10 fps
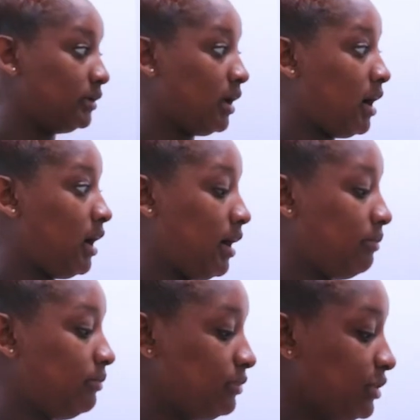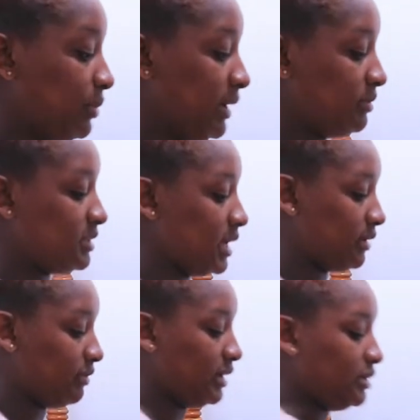um, Dwayne was
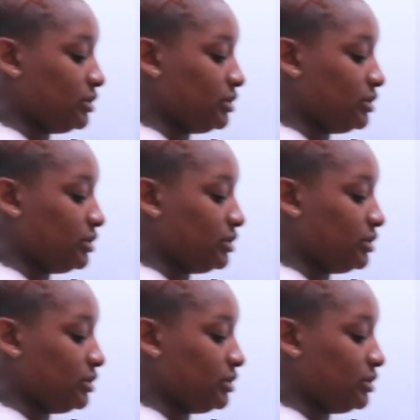getting ready